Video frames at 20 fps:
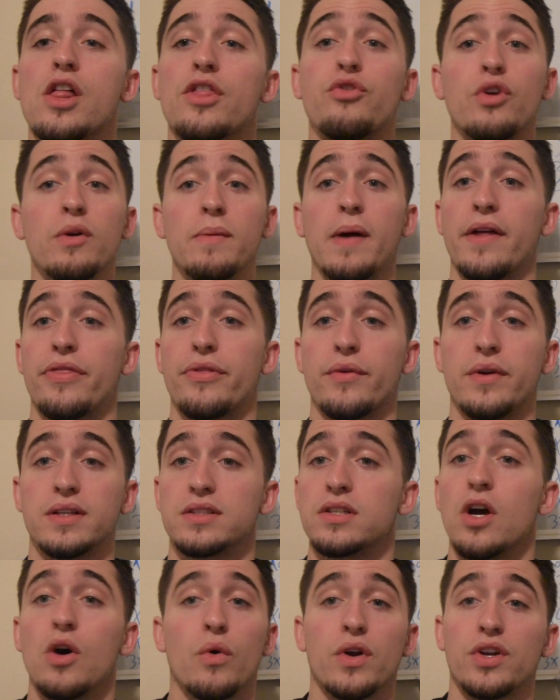
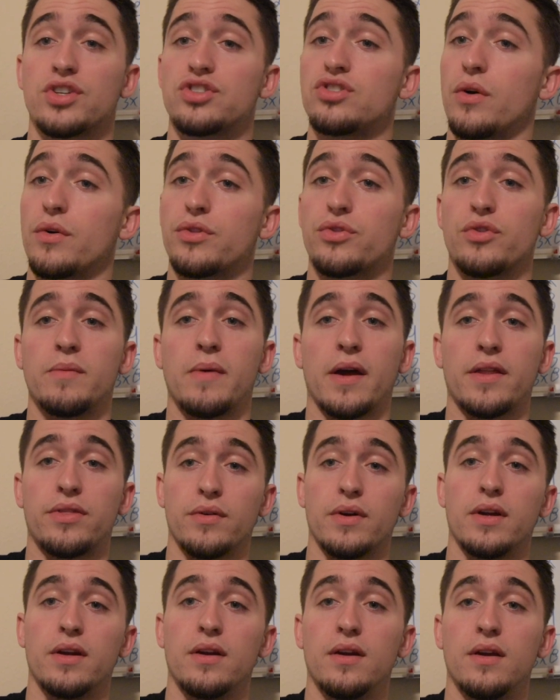3x3s. We're going to start with
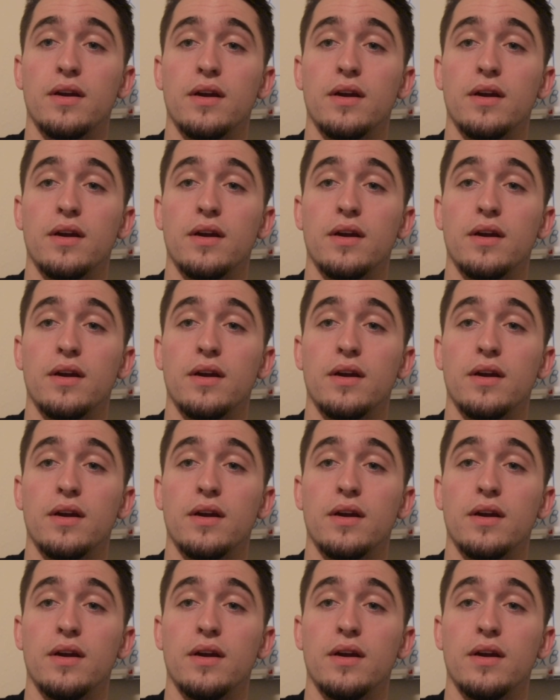3x3.